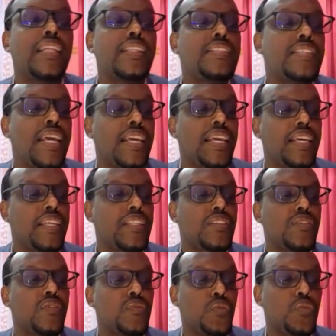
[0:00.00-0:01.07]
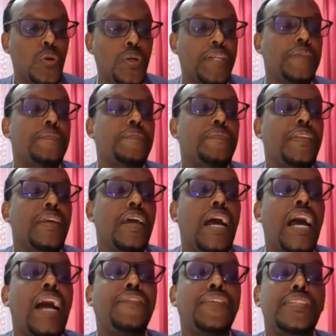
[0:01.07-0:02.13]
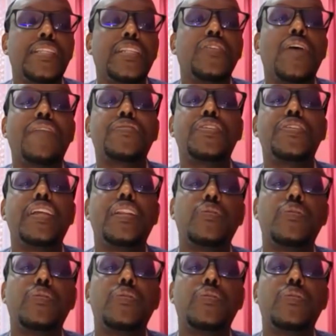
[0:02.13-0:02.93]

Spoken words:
take it forward. Obviously, you have to deal